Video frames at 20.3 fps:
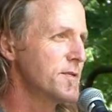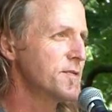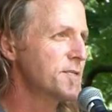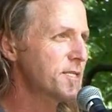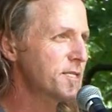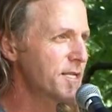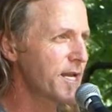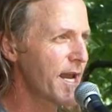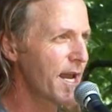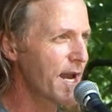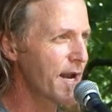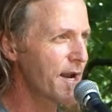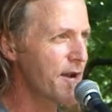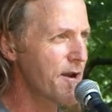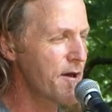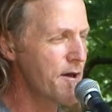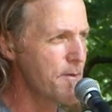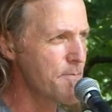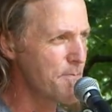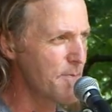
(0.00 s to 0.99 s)

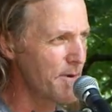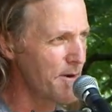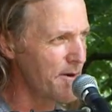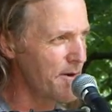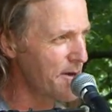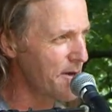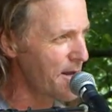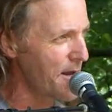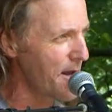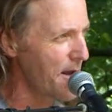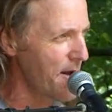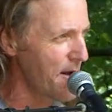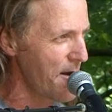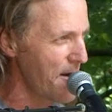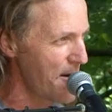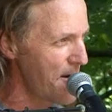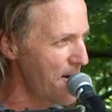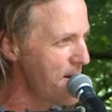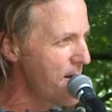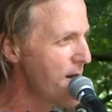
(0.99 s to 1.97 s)
stand up
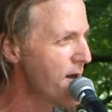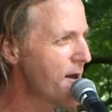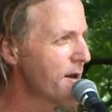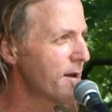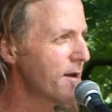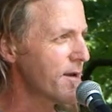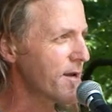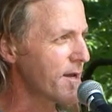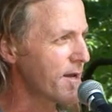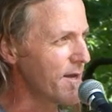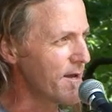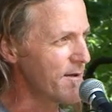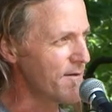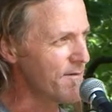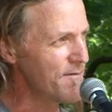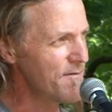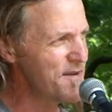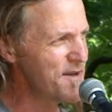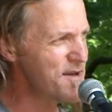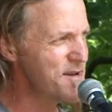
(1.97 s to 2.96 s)
again,
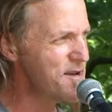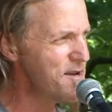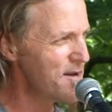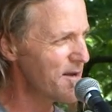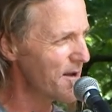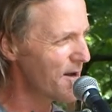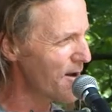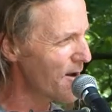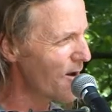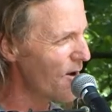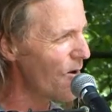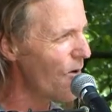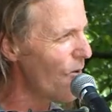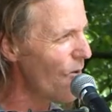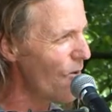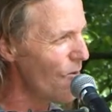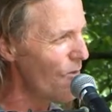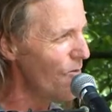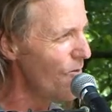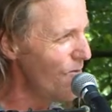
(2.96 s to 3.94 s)
give it a
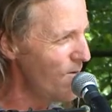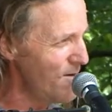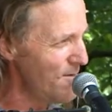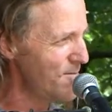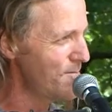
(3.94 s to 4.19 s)
go.